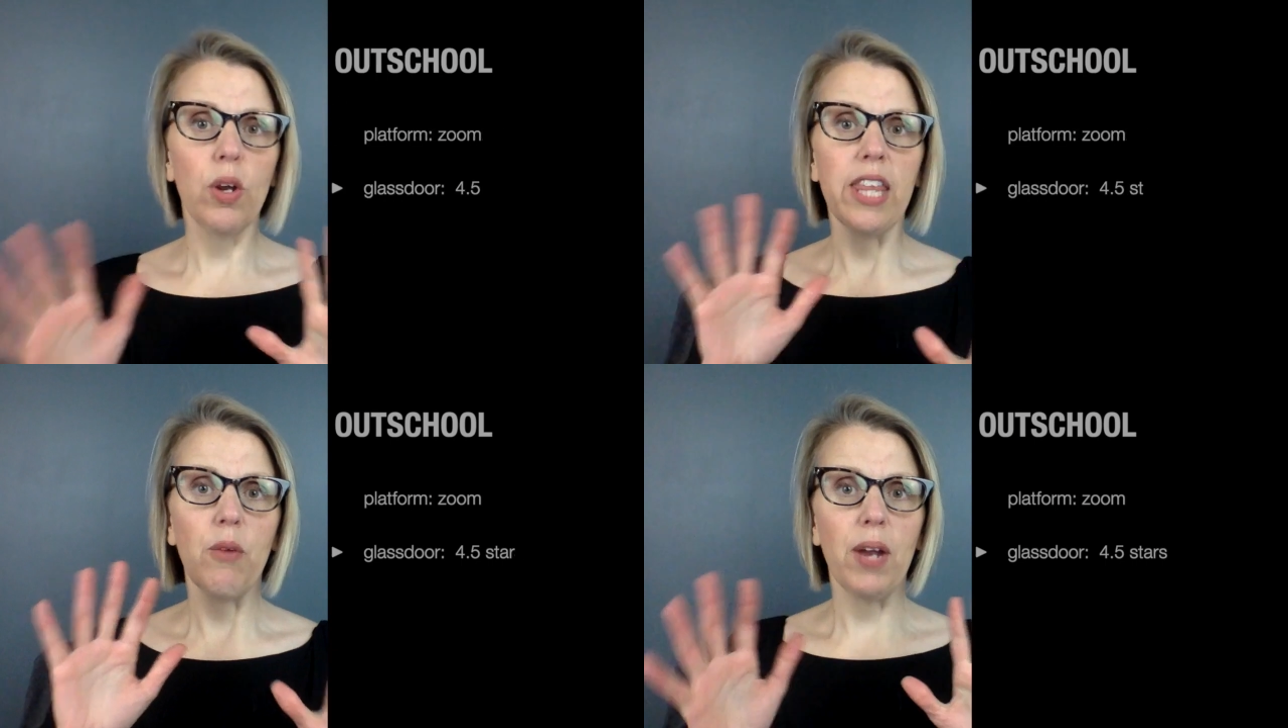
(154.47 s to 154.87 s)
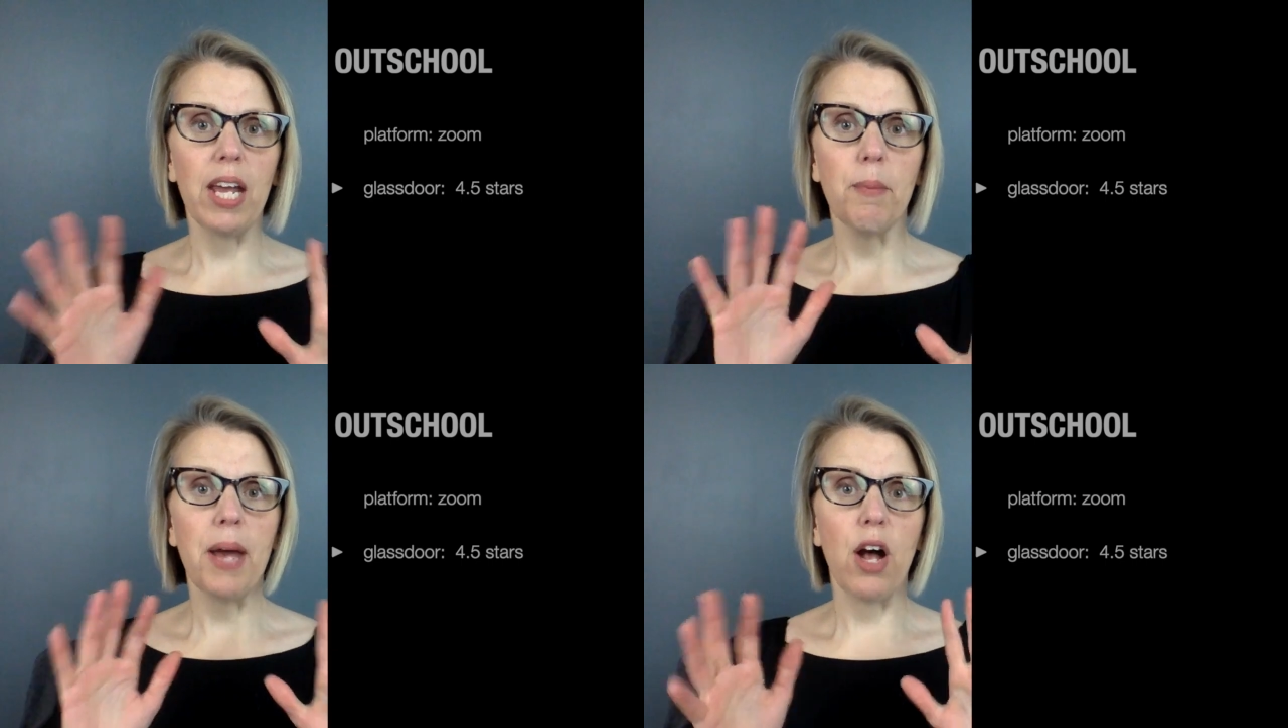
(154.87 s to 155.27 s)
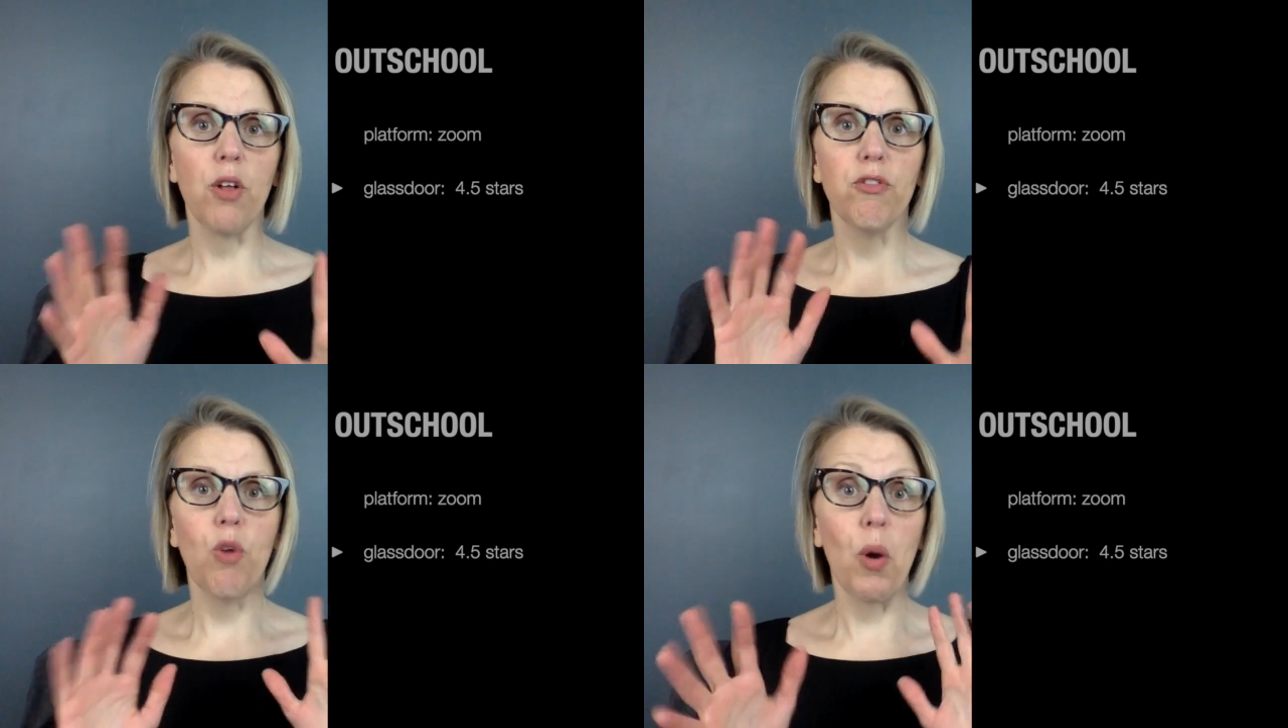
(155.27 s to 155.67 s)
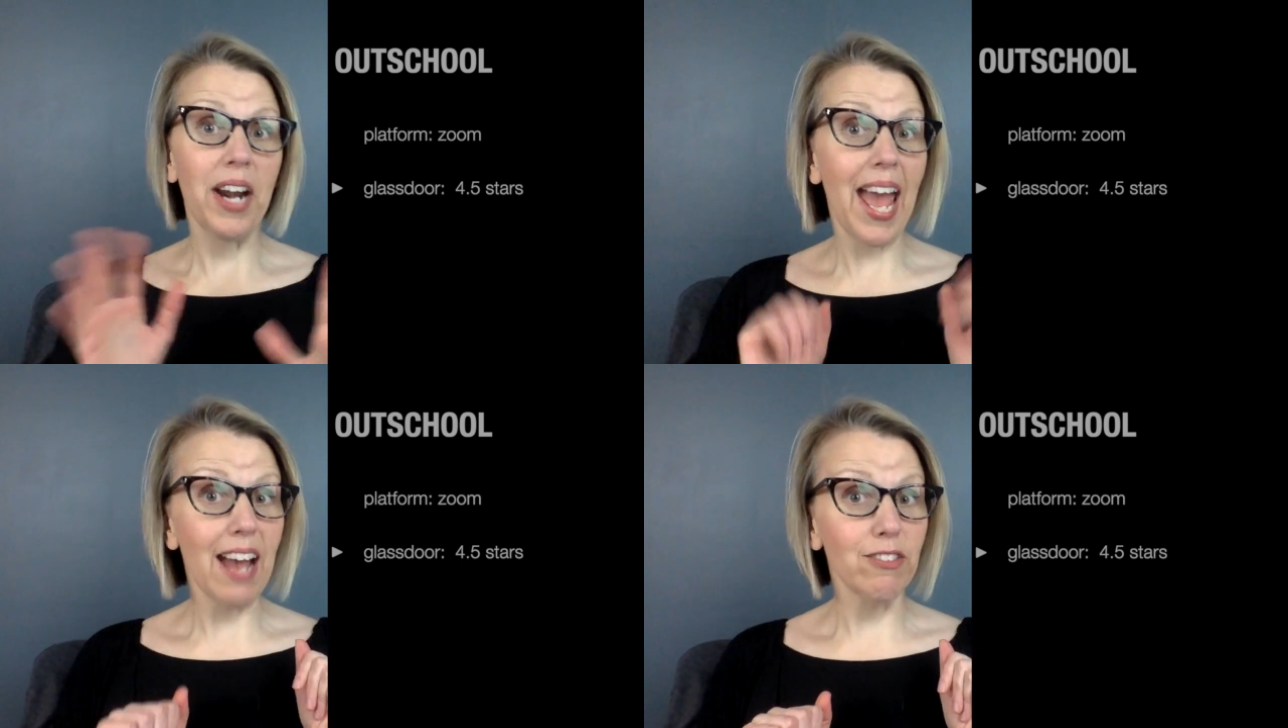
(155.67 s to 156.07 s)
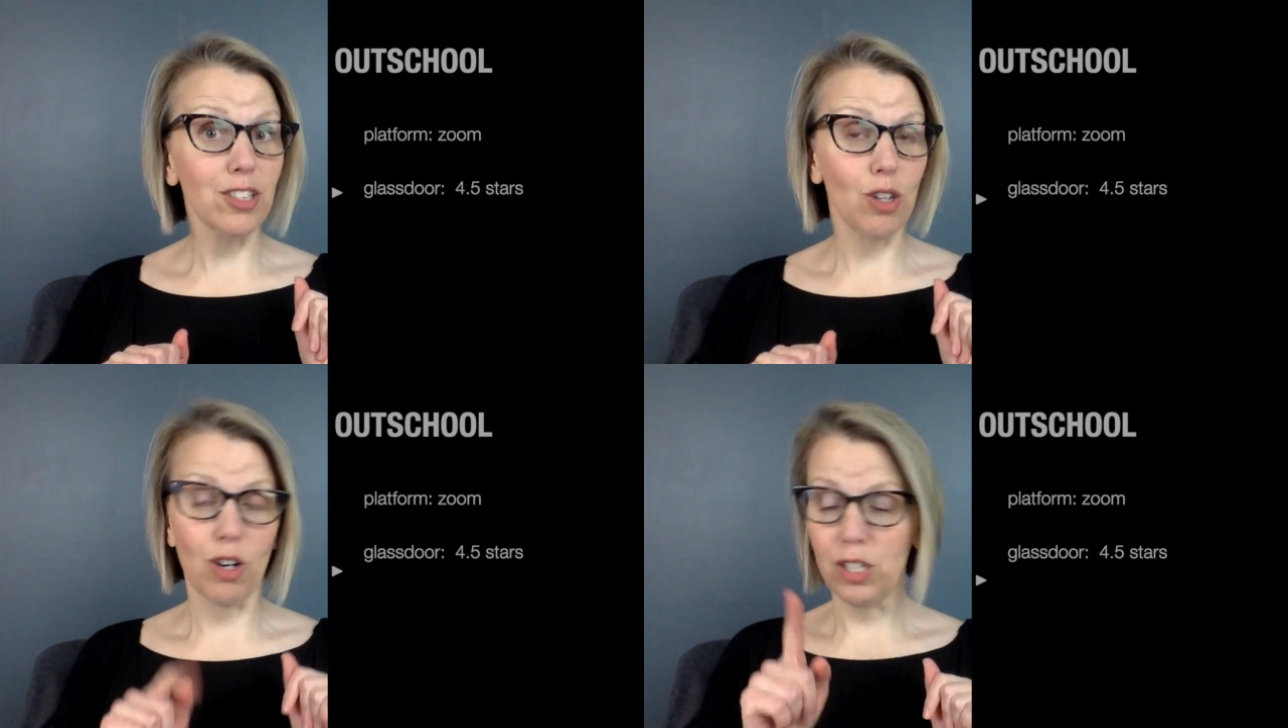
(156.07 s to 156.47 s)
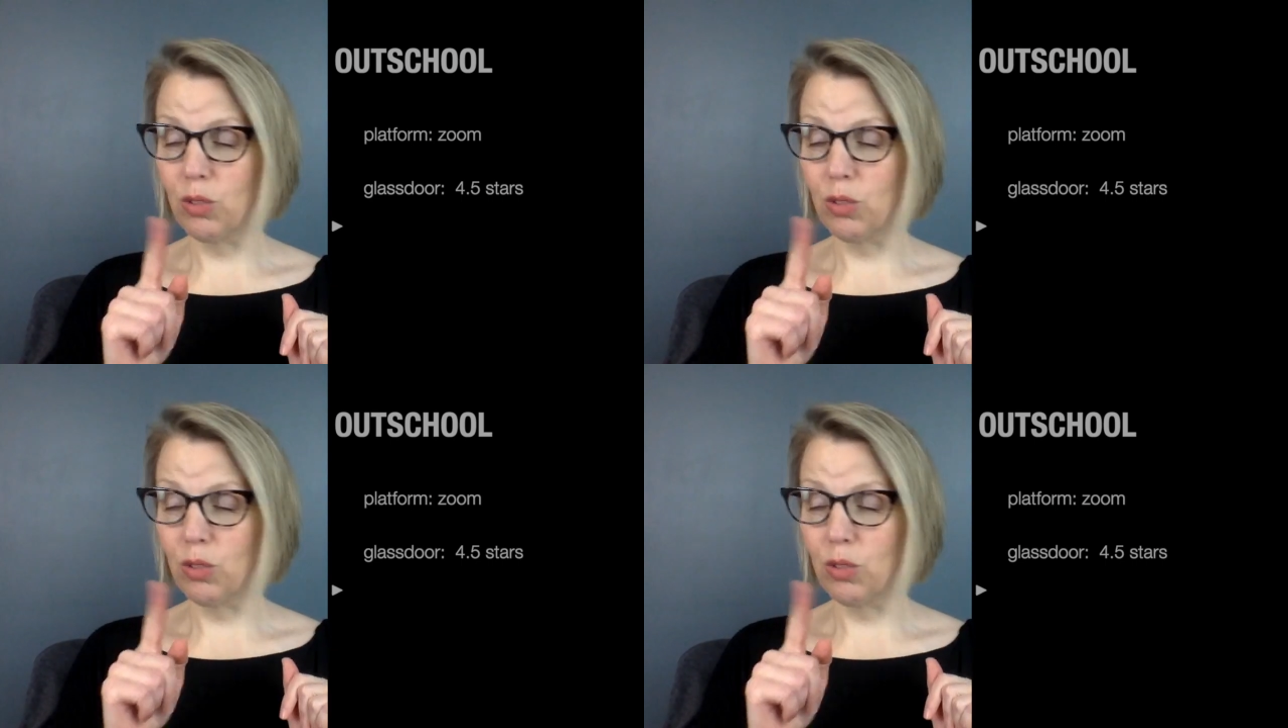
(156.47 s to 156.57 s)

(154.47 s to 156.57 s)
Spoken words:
they ran about 4.5 stars,